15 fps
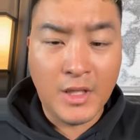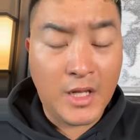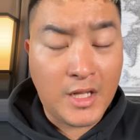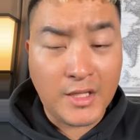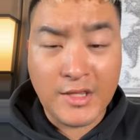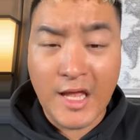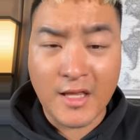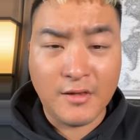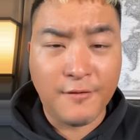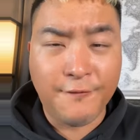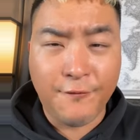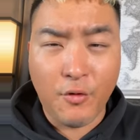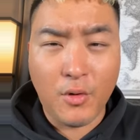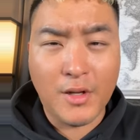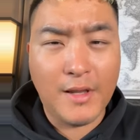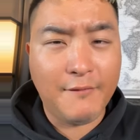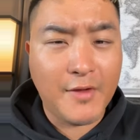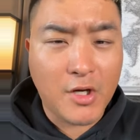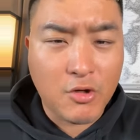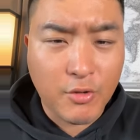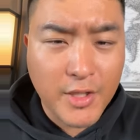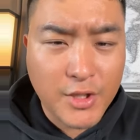Look at that, the four
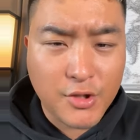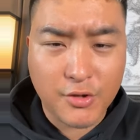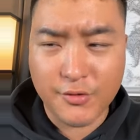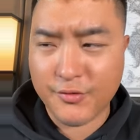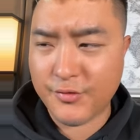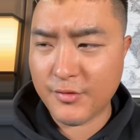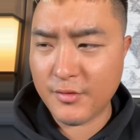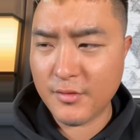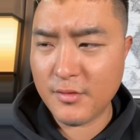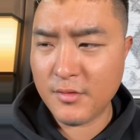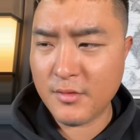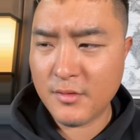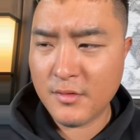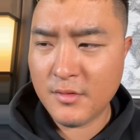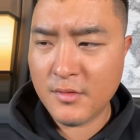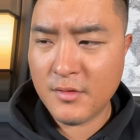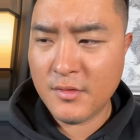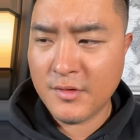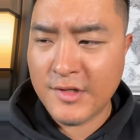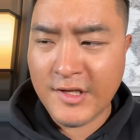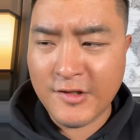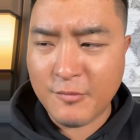living creatures,
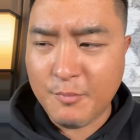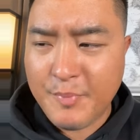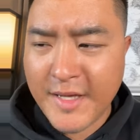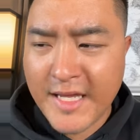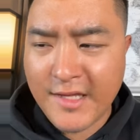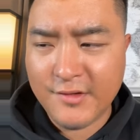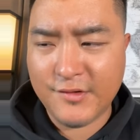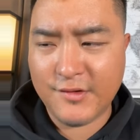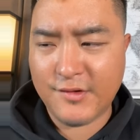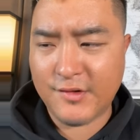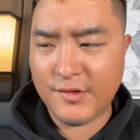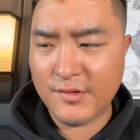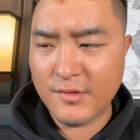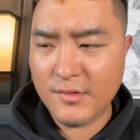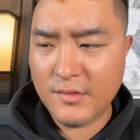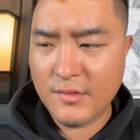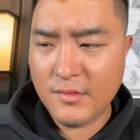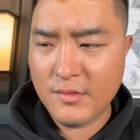these beasts,